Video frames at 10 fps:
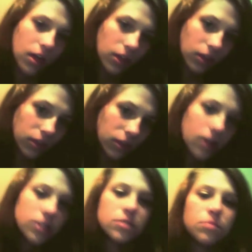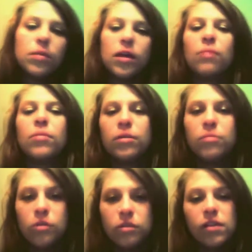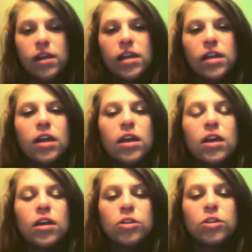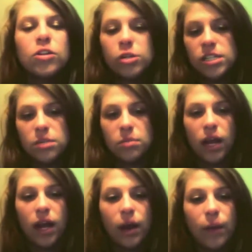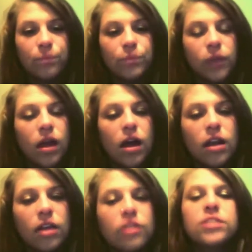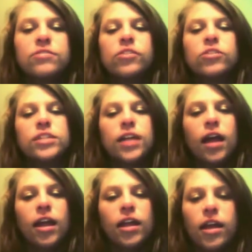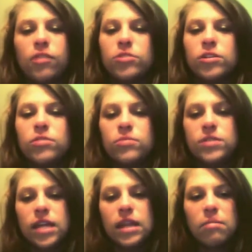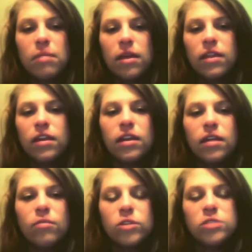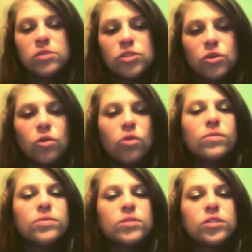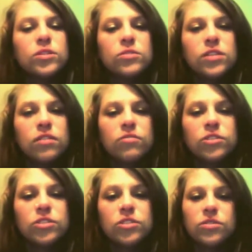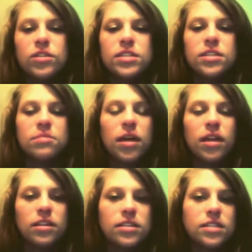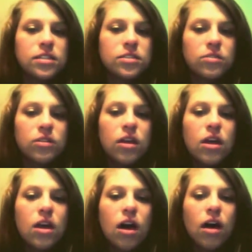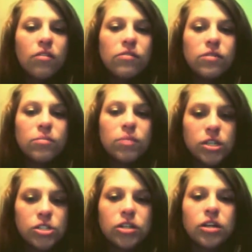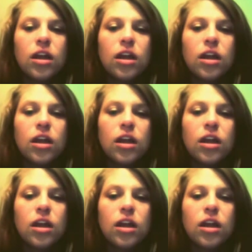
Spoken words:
thus become unmotivated to participate in it. Another difficulty I encountered was that the method in which Mr. Holmes was using for students to make the stencil of the picture